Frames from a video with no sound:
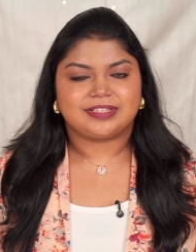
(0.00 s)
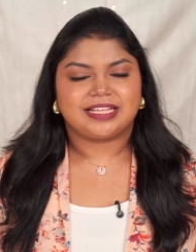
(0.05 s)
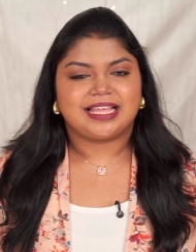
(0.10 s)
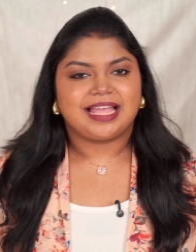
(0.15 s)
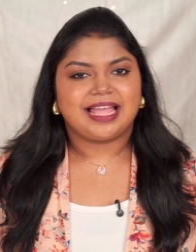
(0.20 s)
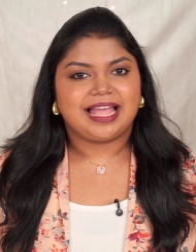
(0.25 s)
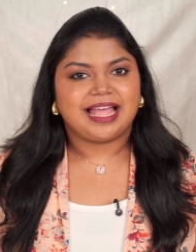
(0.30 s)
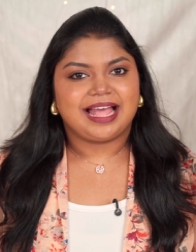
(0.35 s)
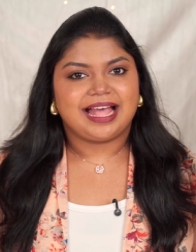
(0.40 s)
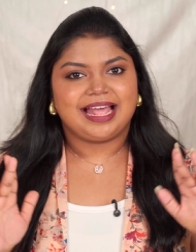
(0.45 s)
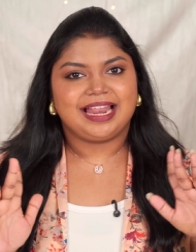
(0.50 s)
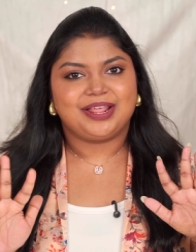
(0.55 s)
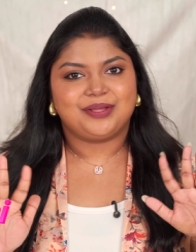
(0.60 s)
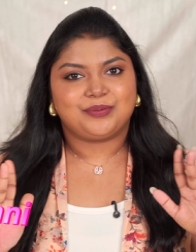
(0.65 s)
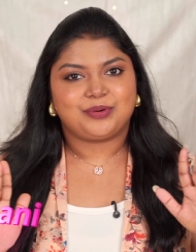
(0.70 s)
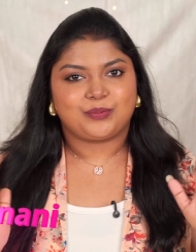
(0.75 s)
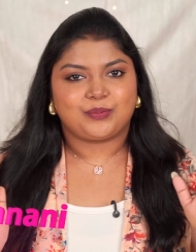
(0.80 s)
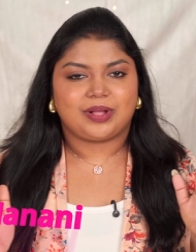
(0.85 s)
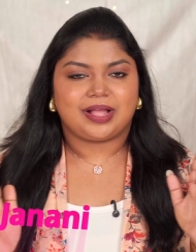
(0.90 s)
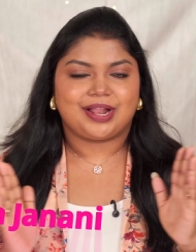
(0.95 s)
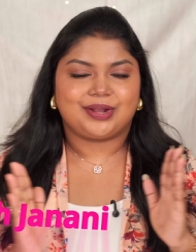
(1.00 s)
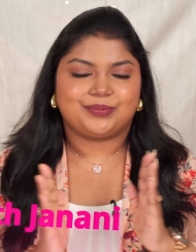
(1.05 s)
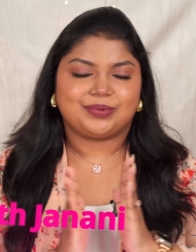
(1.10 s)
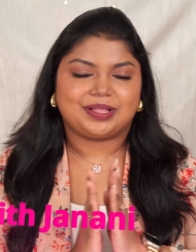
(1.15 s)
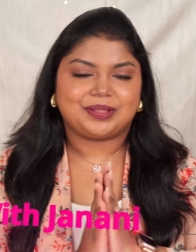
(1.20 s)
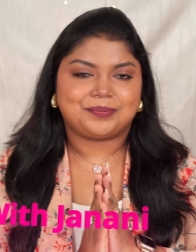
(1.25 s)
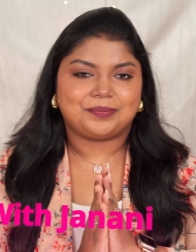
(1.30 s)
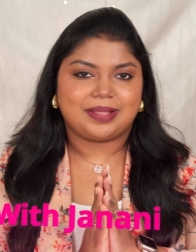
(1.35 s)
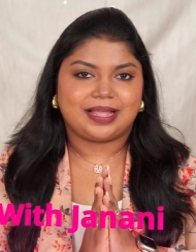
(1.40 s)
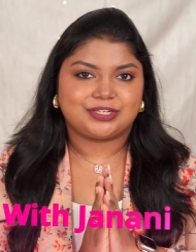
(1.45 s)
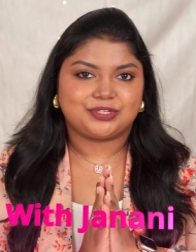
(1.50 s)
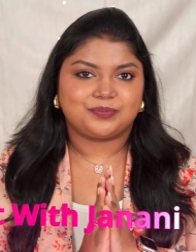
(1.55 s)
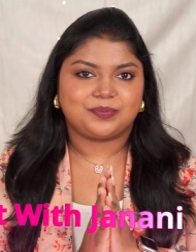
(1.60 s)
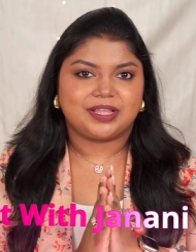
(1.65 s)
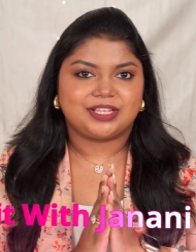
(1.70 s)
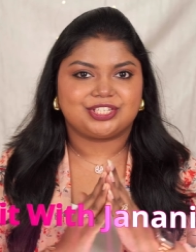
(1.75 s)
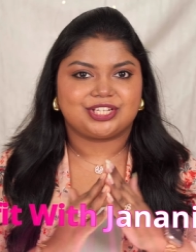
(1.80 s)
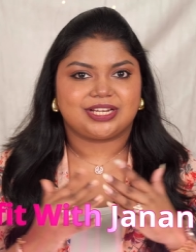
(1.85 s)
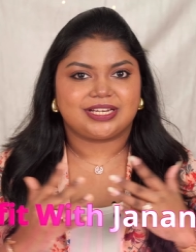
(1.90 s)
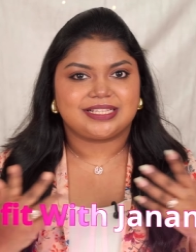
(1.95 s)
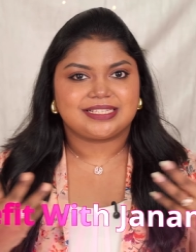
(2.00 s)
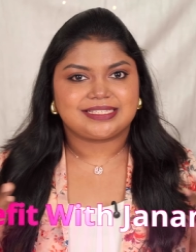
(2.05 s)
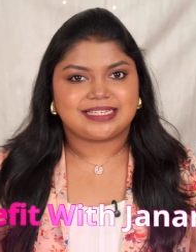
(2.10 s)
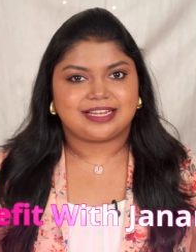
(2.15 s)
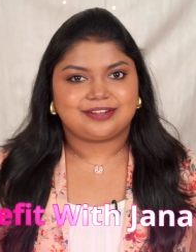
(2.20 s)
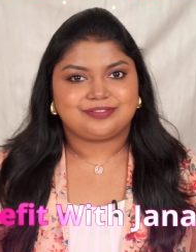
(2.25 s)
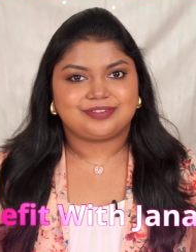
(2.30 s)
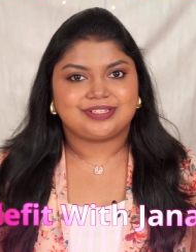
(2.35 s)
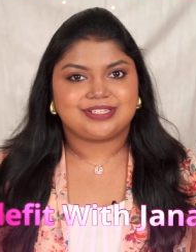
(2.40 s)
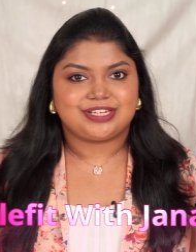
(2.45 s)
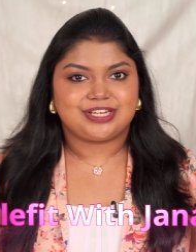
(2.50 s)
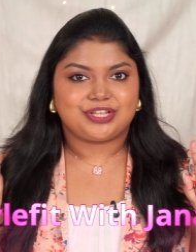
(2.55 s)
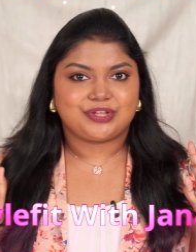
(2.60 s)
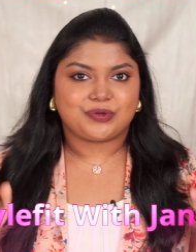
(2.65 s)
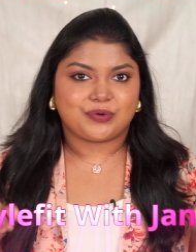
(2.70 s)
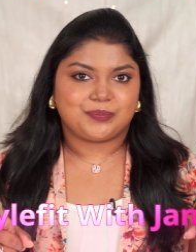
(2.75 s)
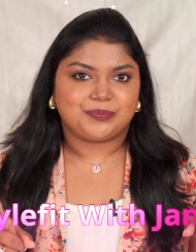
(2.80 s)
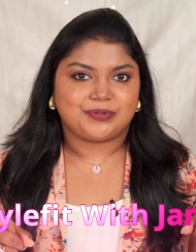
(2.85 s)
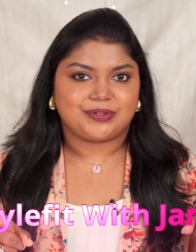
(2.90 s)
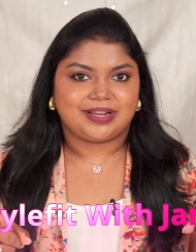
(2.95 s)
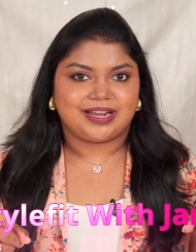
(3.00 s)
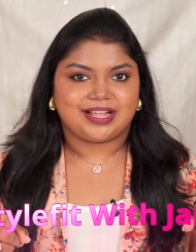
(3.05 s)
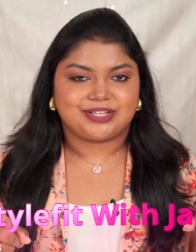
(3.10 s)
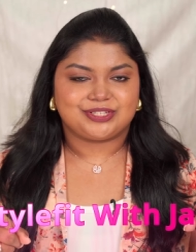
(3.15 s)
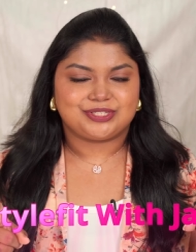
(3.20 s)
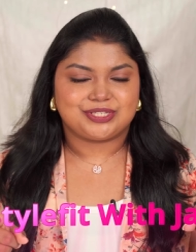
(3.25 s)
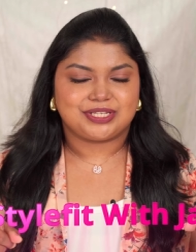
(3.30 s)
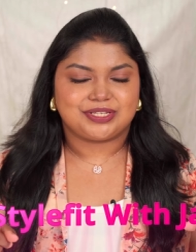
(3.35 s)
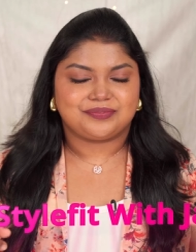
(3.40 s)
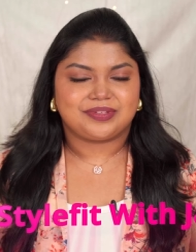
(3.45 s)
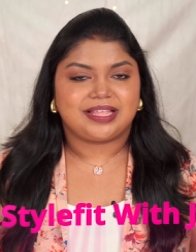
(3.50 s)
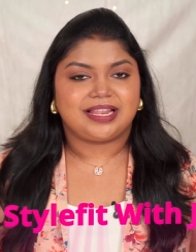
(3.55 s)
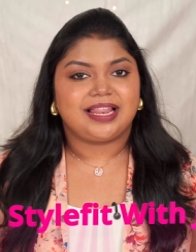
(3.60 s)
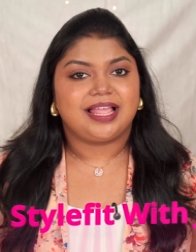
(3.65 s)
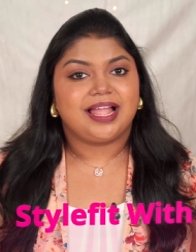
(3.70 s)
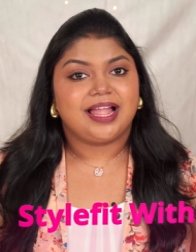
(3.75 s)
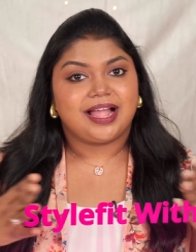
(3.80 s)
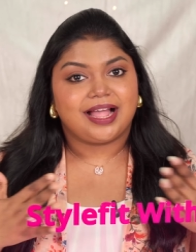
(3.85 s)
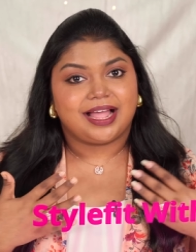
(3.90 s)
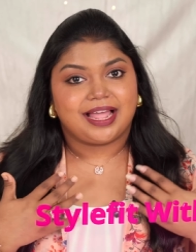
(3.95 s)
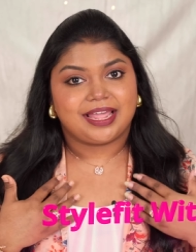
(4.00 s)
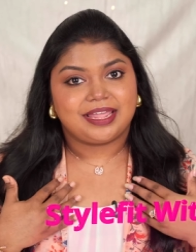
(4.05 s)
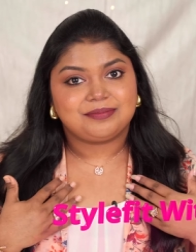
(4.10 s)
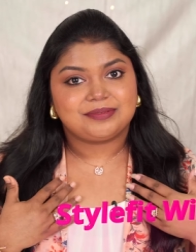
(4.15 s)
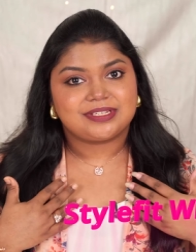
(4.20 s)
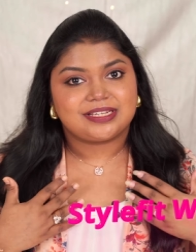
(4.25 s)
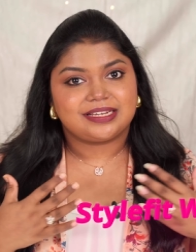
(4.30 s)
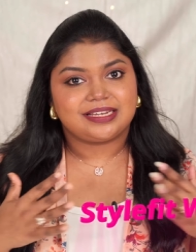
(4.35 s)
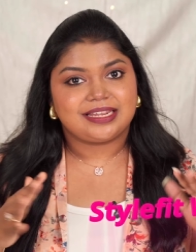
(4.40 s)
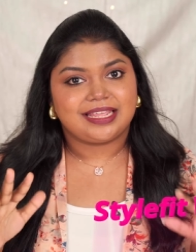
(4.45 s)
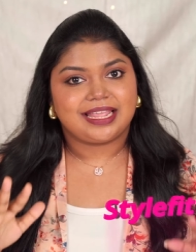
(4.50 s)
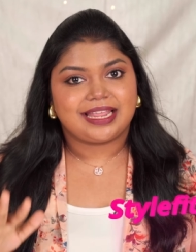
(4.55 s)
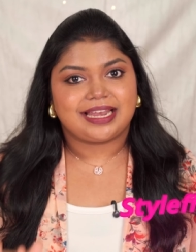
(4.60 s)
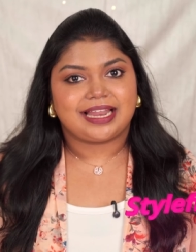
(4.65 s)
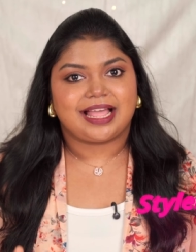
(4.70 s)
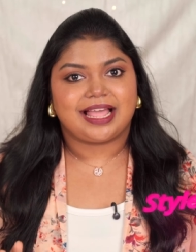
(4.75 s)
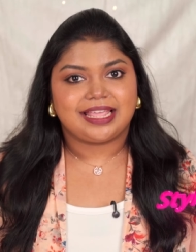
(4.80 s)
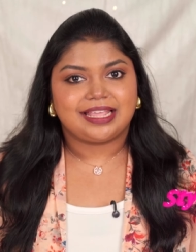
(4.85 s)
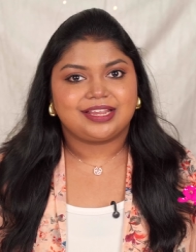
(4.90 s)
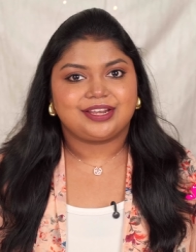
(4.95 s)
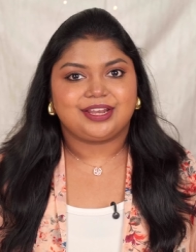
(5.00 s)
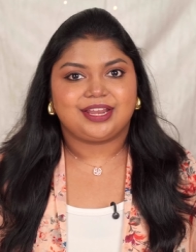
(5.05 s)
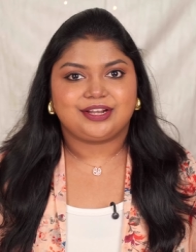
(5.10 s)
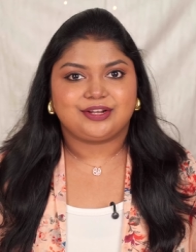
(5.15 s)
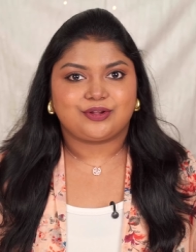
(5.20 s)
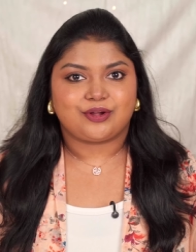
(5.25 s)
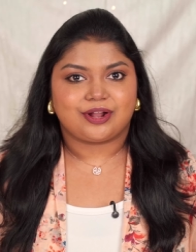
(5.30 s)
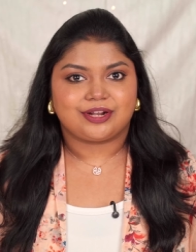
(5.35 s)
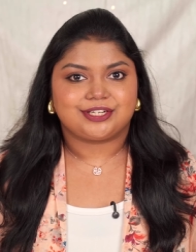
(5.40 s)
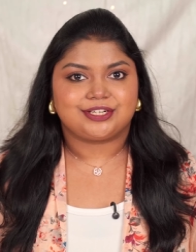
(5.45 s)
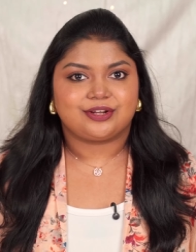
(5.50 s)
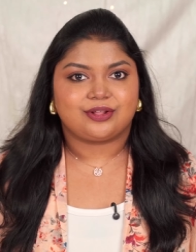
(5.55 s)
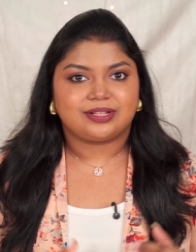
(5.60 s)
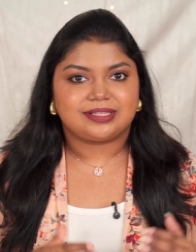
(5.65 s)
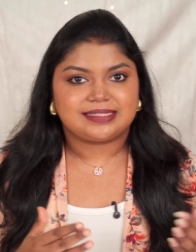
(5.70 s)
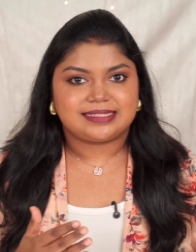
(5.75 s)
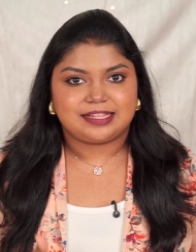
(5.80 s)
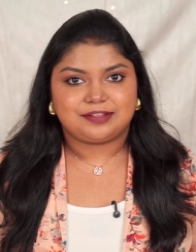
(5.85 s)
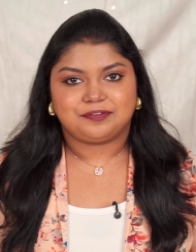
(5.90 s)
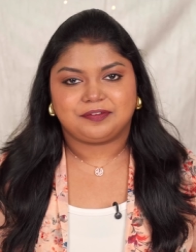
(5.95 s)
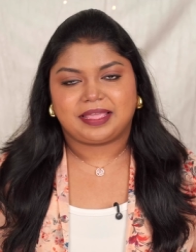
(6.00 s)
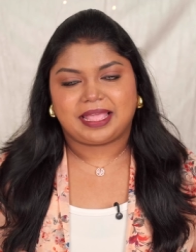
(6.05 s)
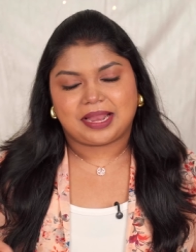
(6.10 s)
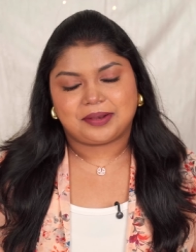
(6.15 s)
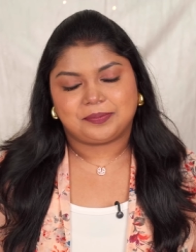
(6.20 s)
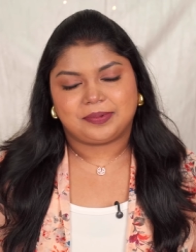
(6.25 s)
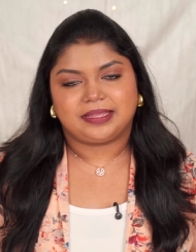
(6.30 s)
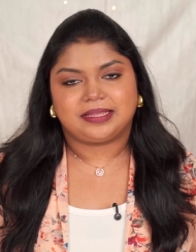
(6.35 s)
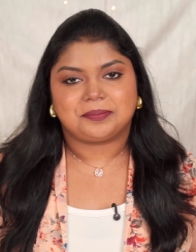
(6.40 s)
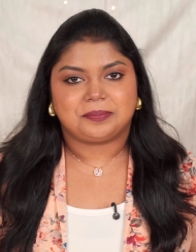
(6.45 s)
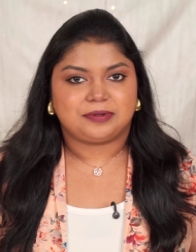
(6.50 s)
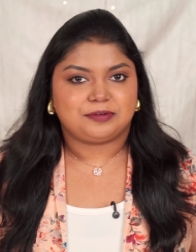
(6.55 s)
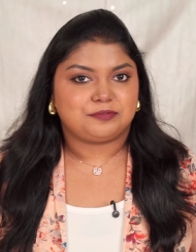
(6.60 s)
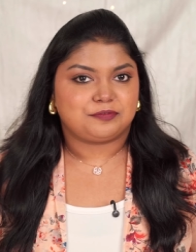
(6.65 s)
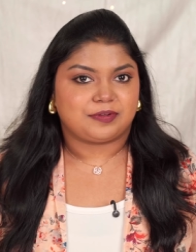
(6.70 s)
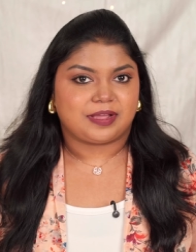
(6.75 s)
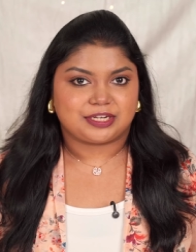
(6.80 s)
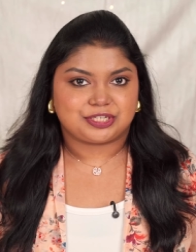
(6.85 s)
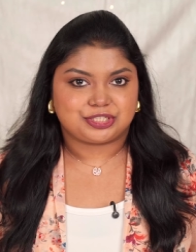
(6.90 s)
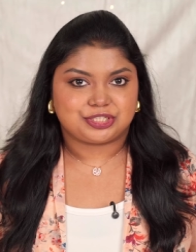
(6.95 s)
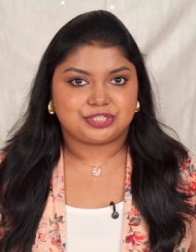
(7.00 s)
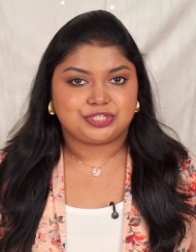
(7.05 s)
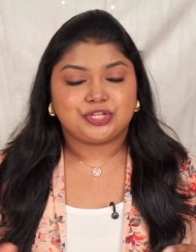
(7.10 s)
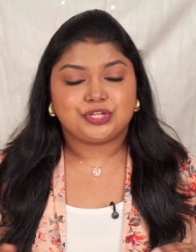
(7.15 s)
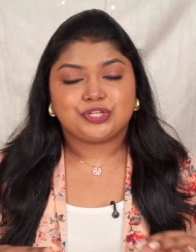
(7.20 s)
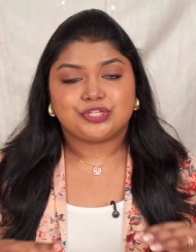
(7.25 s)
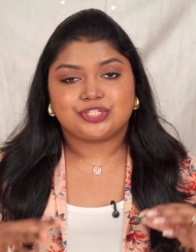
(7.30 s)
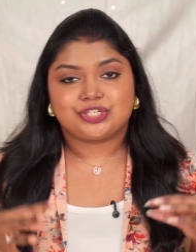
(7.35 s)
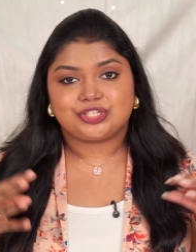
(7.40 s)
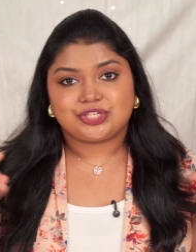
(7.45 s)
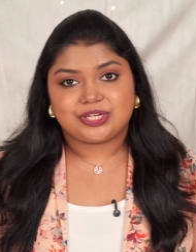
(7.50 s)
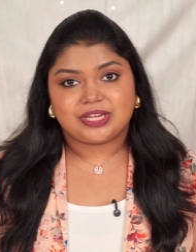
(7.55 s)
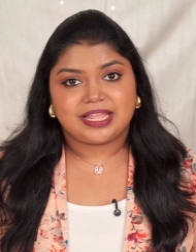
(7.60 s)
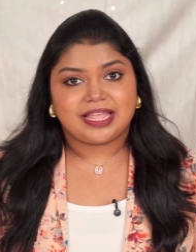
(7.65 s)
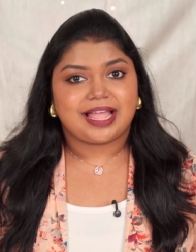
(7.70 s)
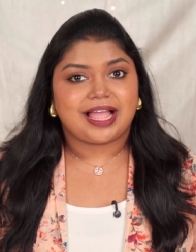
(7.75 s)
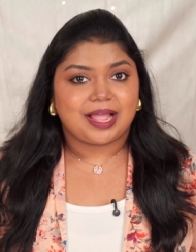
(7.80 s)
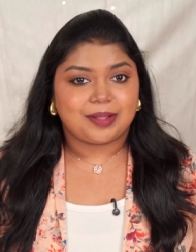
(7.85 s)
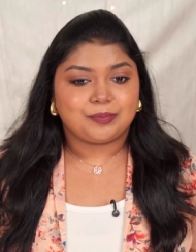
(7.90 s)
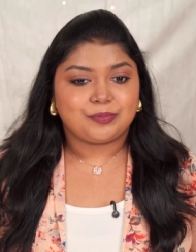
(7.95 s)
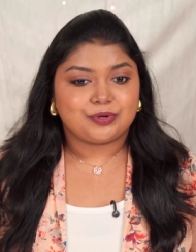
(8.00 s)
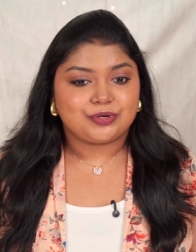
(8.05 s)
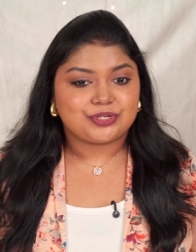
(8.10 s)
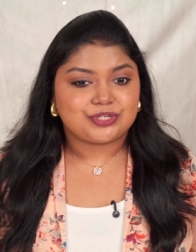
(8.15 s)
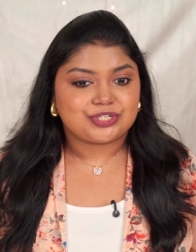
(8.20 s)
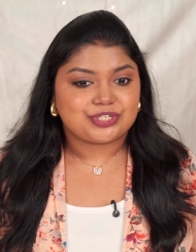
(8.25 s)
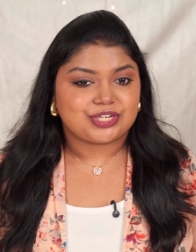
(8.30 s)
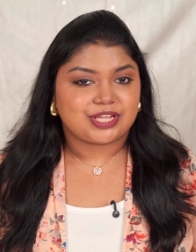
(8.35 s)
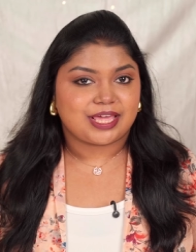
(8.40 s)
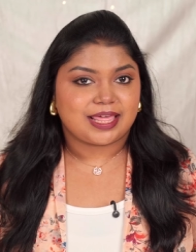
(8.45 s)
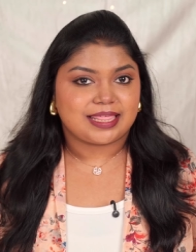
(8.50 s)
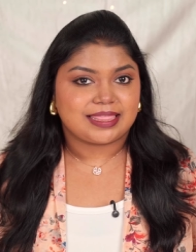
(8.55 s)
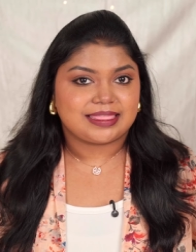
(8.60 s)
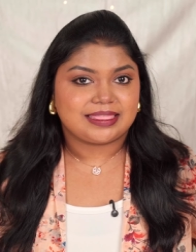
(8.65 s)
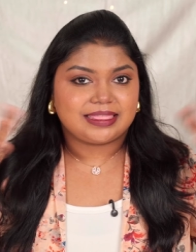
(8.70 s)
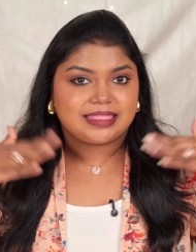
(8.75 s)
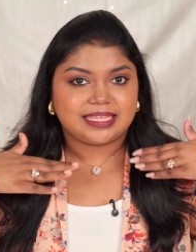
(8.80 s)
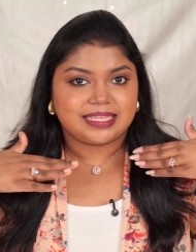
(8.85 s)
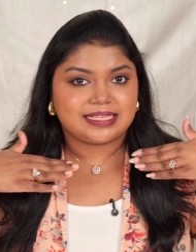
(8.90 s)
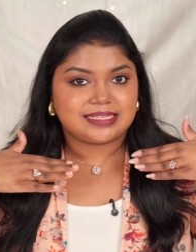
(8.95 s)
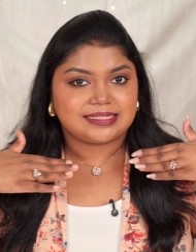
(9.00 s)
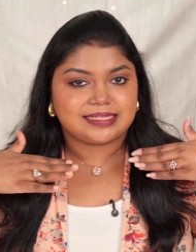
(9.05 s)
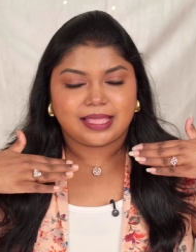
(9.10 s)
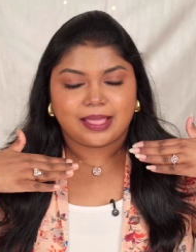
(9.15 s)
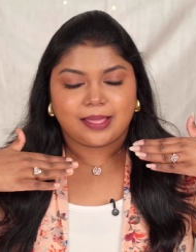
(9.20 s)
Hello everyone, welcome back to my channel Stylefit. Hope you all are doing well. I'm Jenny and I create content on self-care, makeup and fashion. So today I'm going to share this